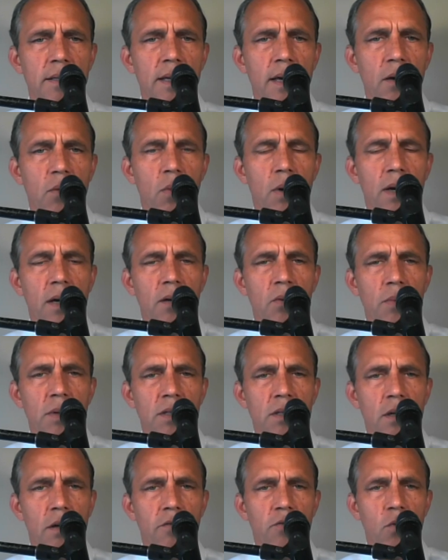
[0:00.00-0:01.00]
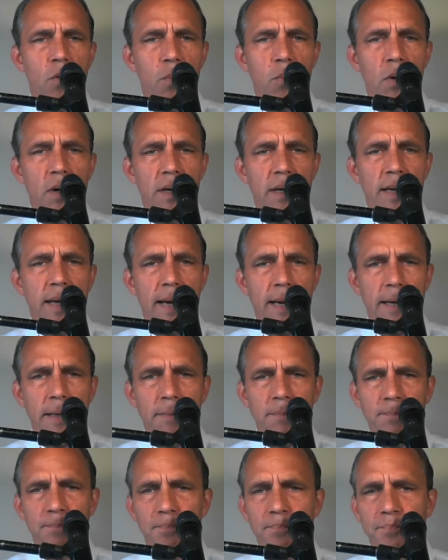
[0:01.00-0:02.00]
Taiwan, we saw 4.9.
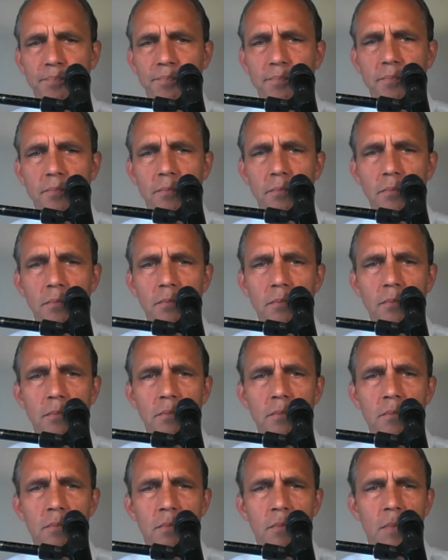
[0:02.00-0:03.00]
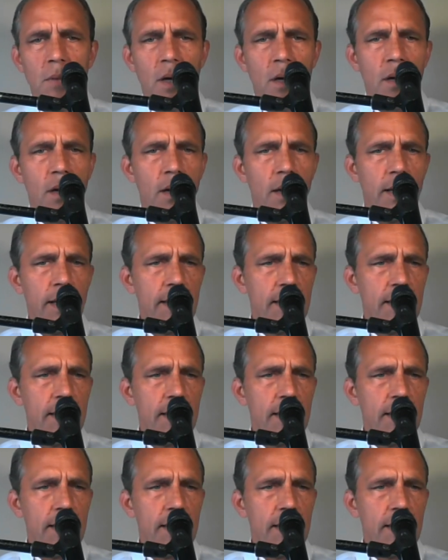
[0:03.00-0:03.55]
I